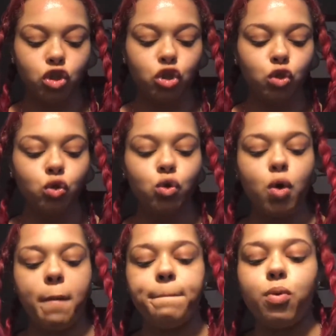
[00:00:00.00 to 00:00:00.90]

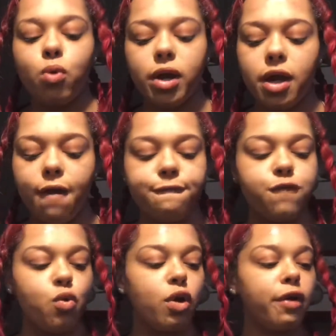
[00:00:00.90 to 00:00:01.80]

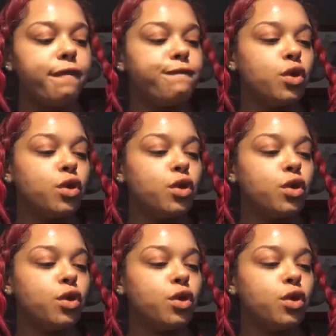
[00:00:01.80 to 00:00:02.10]
2.4